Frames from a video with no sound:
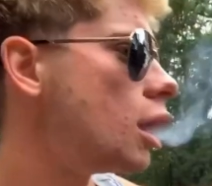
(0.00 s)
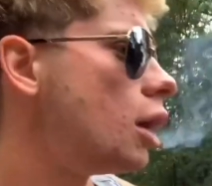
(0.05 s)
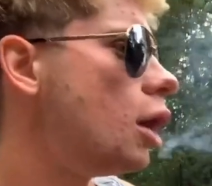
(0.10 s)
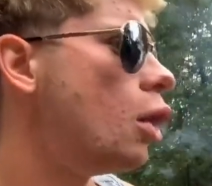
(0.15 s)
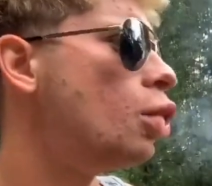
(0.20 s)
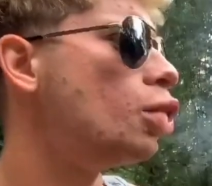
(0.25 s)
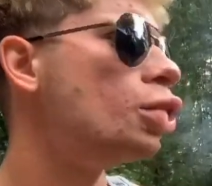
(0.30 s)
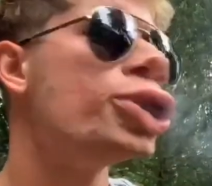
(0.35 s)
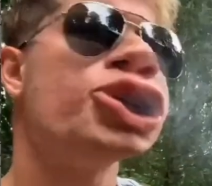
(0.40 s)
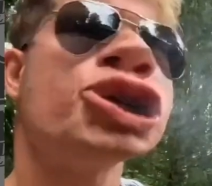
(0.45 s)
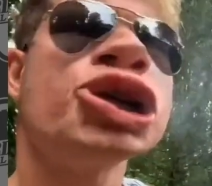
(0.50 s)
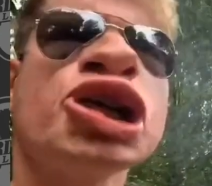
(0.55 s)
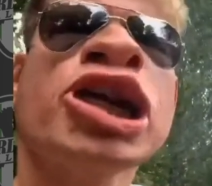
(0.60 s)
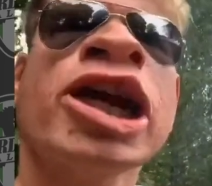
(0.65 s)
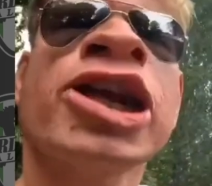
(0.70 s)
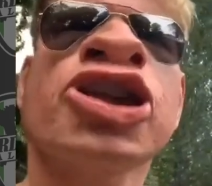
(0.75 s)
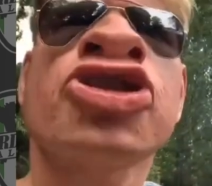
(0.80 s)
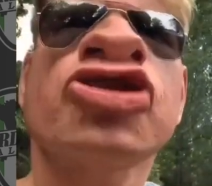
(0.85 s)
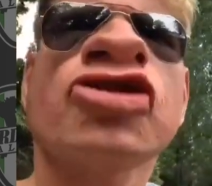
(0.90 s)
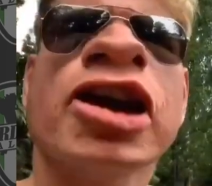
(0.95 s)
Holy
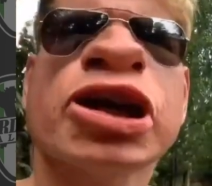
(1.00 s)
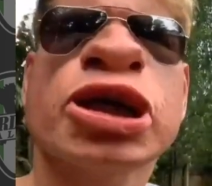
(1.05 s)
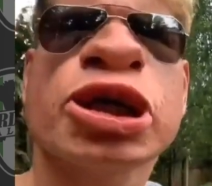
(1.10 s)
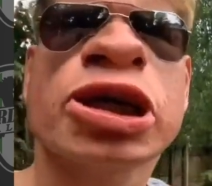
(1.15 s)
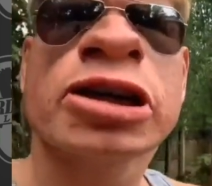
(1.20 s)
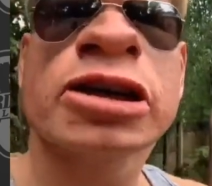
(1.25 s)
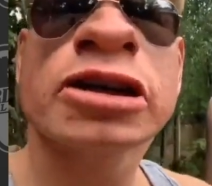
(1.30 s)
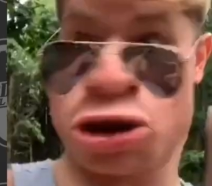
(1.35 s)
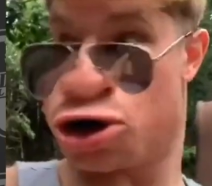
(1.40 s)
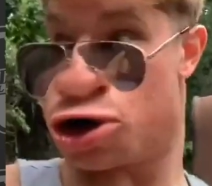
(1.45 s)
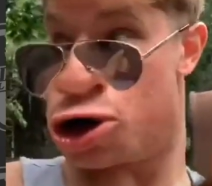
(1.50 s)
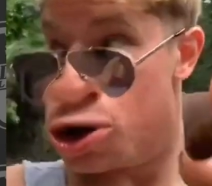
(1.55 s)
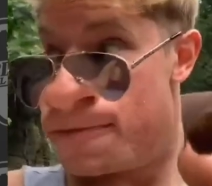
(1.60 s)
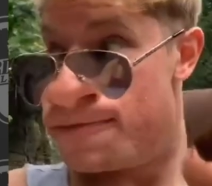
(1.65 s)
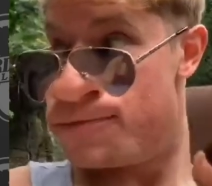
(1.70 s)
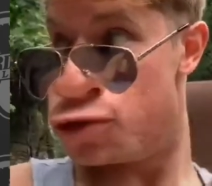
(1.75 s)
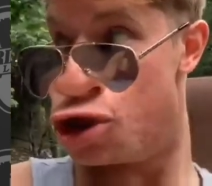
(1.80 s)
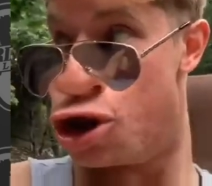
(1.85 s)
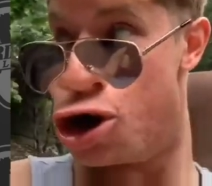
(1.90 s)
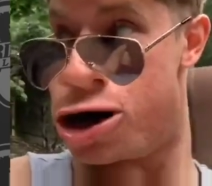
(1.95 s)
shit, Trace. Look,
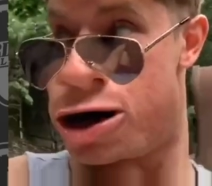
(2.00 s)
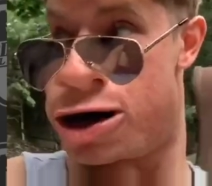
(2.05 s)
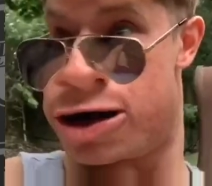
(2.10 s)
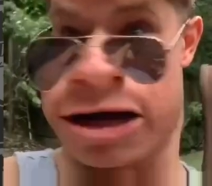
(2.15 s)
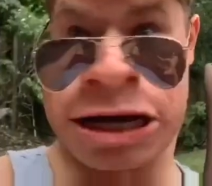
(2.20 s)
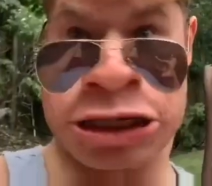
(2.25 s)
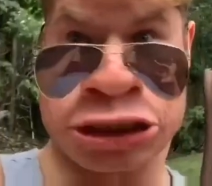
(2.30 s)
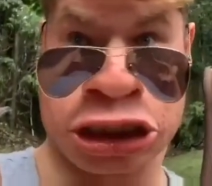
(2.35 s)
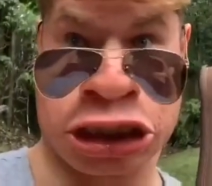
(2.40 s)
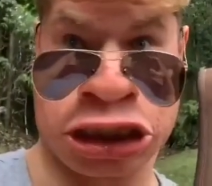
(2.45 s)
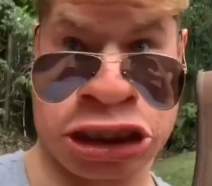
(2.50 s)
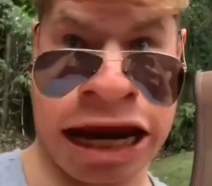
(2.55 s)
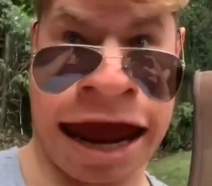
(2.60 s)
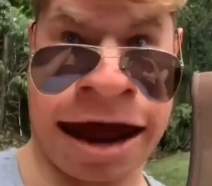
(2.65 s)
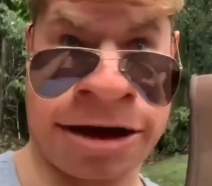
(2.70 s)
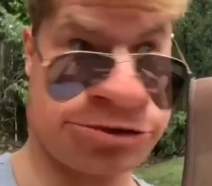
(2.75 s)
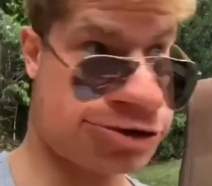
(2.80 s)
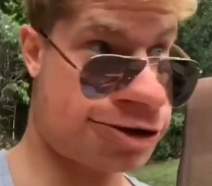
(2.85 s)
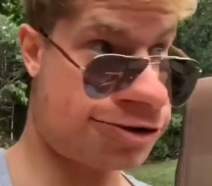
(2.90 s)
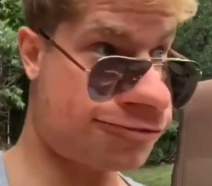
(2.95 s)
look, there's your
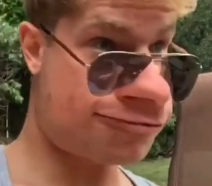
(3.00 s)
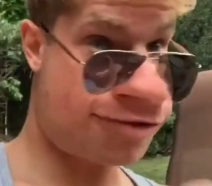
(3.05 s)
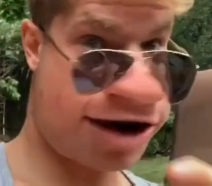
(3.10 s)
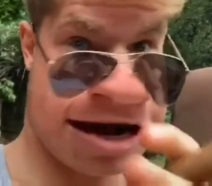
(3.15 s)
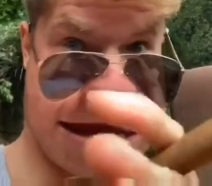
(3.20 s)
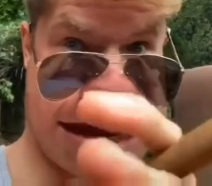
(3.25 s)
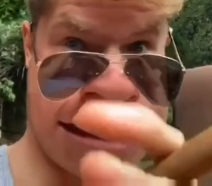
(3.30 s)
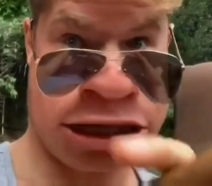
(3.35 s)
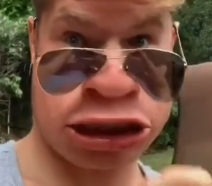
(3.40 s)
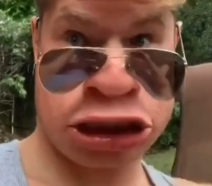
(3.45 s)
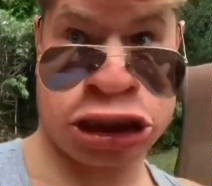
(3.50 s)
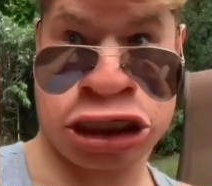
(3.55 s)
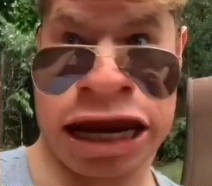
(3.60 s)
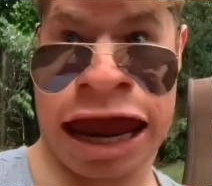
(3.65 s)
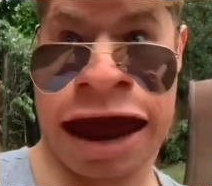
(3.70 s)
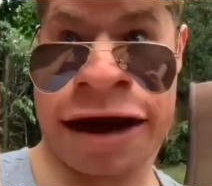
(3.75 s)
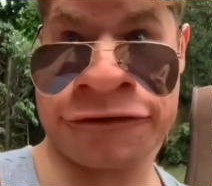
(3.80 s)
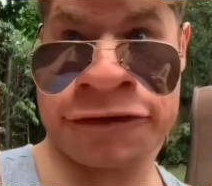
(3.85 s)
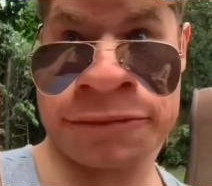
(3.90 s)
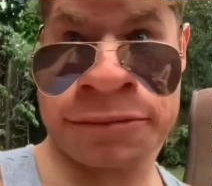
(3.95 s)
scout. Right here,
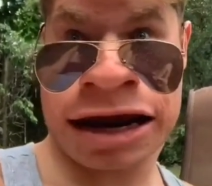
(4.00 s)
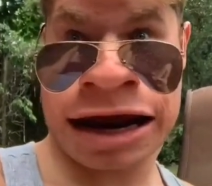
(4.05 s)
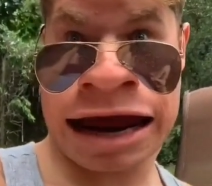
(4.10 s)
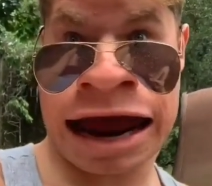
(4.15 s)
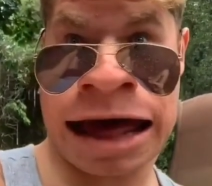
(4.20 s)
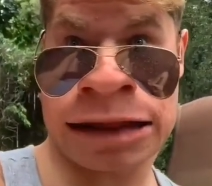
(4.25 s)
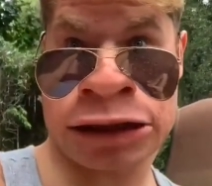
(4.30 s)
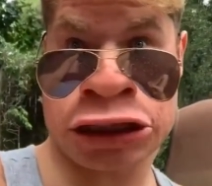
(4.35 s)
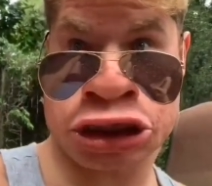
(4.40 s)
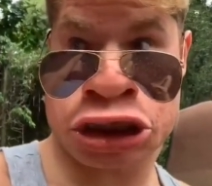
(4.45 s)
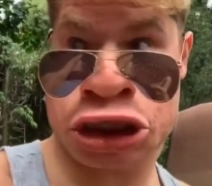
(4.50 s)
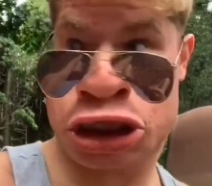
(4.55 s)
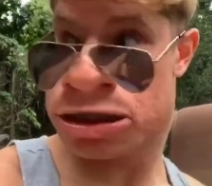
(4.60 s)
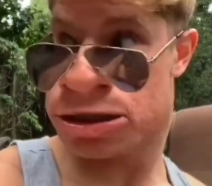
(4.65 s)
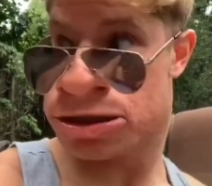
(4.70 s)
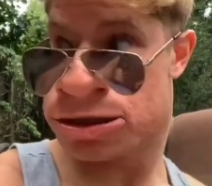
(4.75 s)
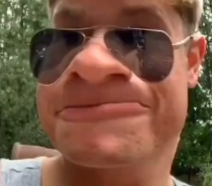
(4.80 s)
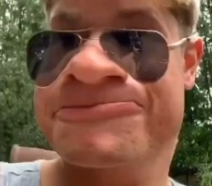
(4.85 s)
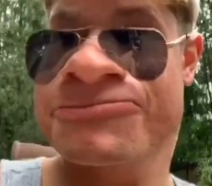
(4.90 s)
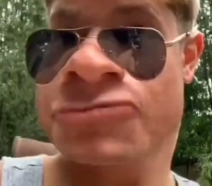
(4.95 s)
scout from a college.
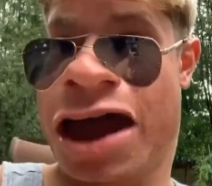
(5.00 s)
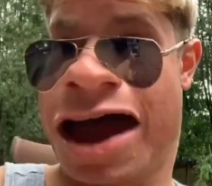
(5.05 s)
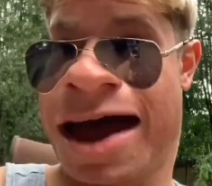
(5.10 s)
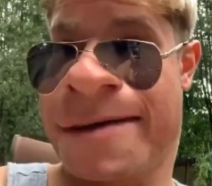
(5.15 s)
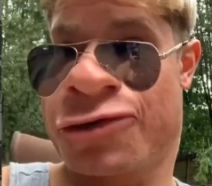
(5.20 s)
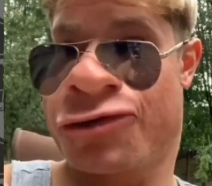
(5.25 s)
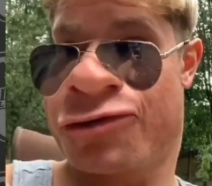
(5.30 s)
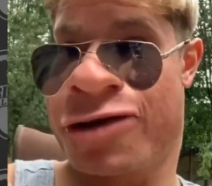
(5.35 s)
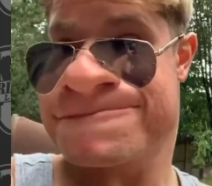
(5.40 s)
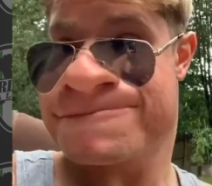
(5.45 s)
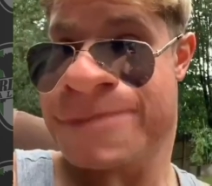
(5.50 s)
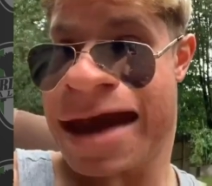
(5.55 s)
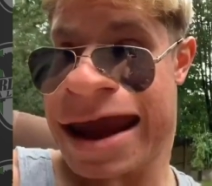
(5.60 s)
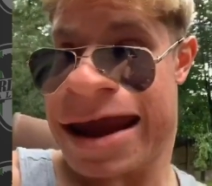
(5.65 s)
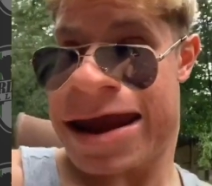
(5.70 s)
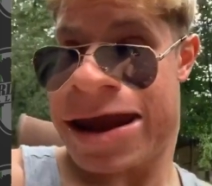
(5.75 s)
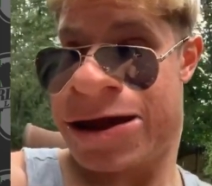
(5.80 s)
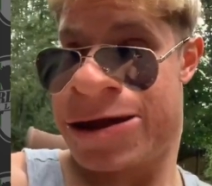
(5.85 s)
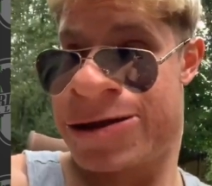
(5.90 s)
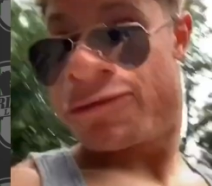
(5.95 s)
I'll be right
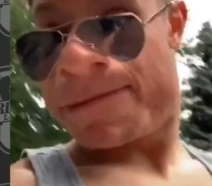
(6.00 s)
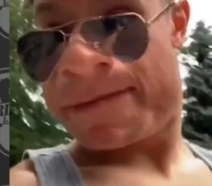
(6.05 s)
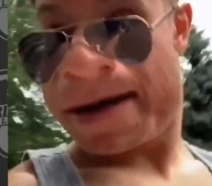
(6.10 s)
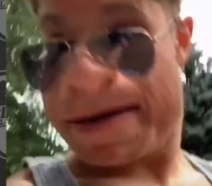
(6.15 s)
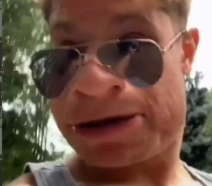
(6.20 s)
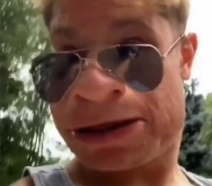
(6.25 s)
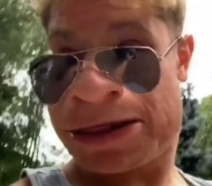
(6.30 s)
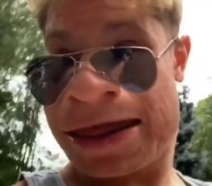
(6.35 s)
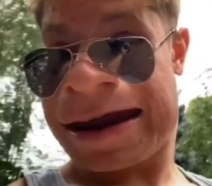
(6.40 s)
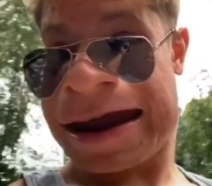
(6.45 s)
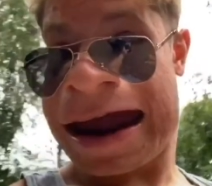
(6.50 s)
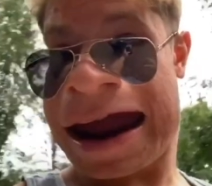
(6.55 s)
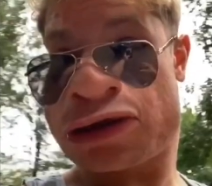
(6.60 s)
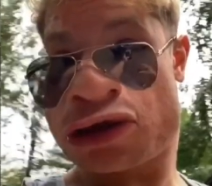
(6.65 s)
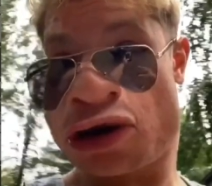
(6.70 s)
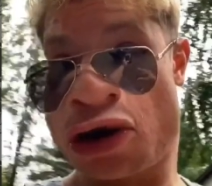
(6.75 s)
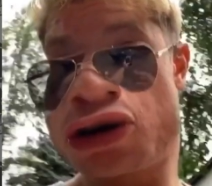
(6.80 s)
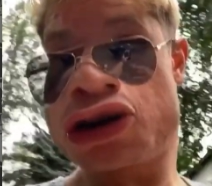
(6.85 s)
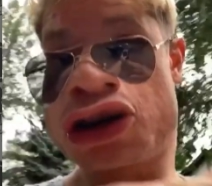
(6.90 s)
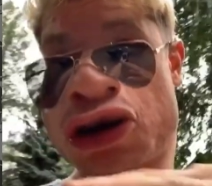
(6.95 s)
back. Remember, like I
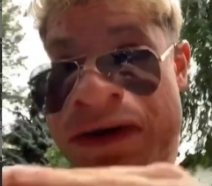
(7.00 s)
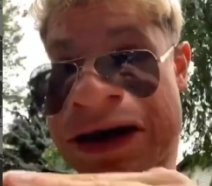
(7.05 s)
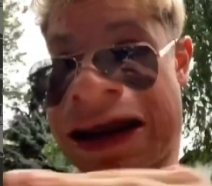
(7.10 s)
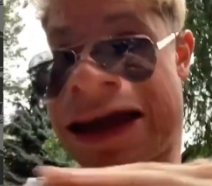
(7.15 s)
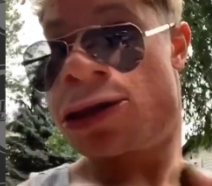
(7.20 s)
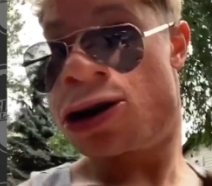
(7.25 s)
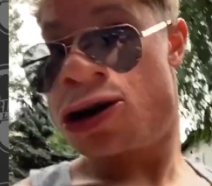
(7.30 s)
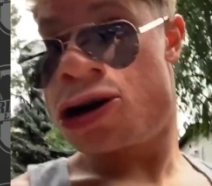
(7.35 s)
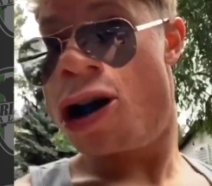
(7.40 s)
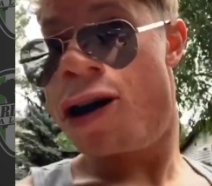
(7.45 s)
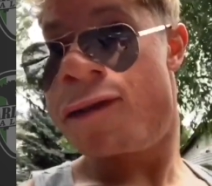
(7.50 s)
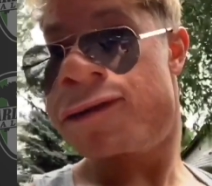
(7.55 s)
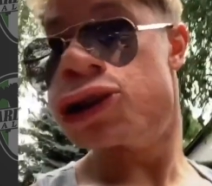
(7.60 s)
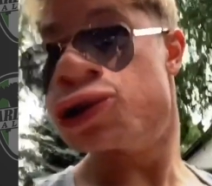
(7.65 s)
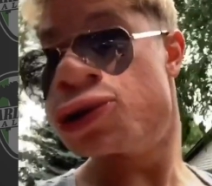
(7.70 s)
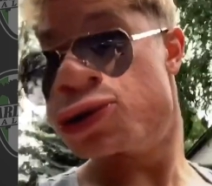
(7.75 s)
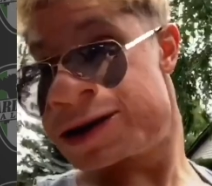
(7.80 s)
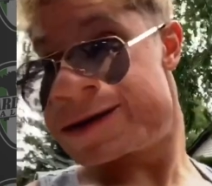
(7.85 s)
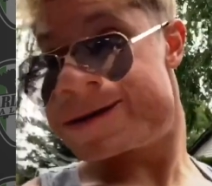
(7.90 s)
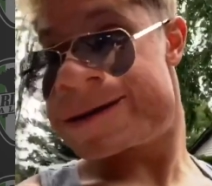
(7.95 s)
told you, when I look over,
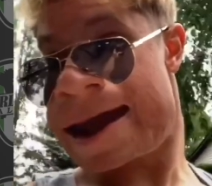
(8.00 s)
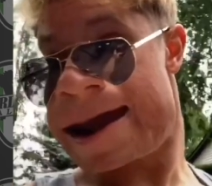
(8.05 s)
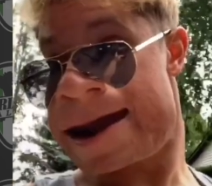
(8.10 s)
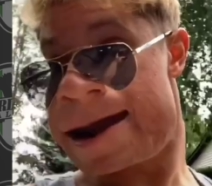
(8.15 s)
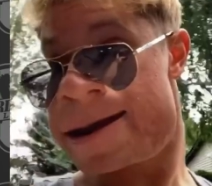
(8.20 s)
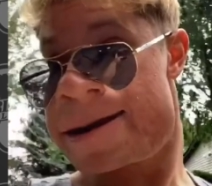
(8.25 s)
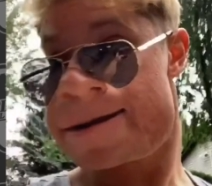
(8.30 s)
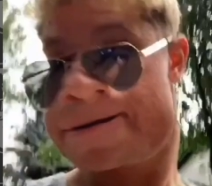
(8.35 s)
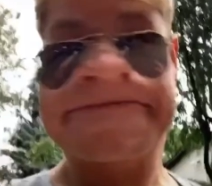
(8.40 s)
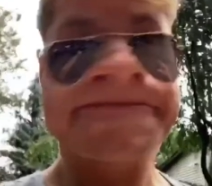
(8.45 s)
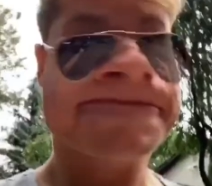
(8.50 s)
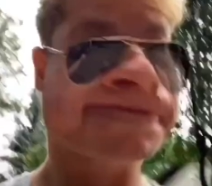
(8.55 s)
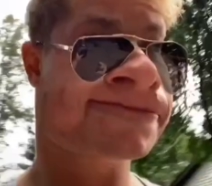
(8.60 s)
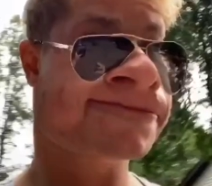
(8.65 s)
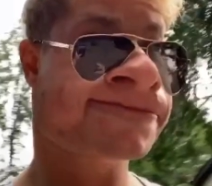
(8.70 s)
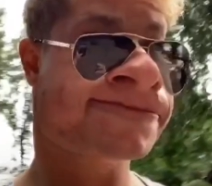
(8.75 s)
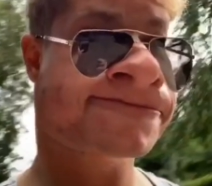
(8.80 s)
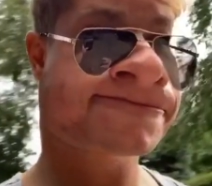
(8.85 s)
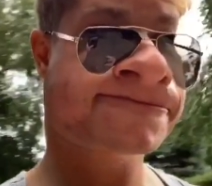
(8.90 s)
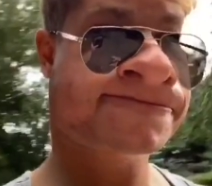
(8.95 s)
do the thing.
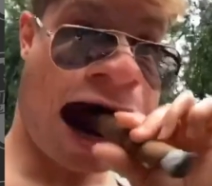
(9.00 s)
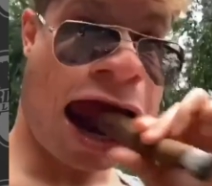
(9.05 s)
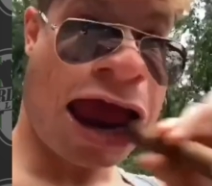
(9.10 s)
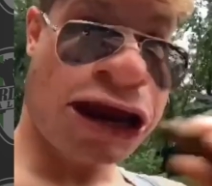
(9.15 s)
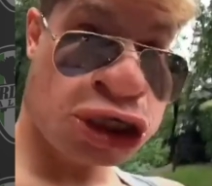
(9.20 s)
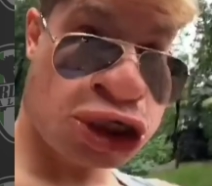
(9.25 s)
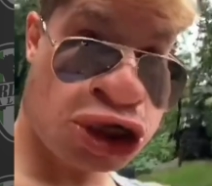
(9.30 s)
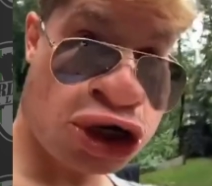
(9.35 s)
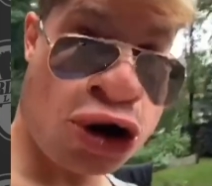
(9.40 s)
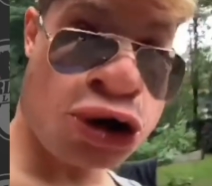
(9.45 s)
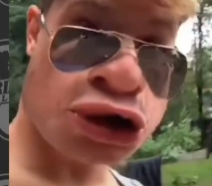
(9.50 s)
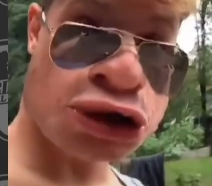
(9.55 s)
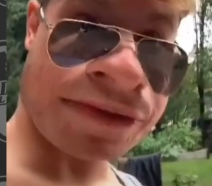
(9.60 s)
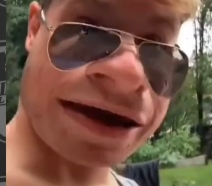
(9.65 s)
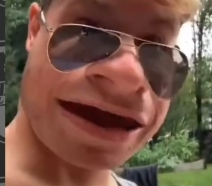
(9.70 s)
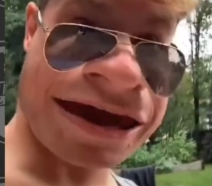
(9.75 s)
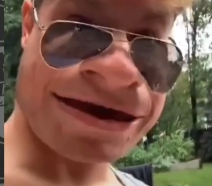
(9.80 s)
Excuse me.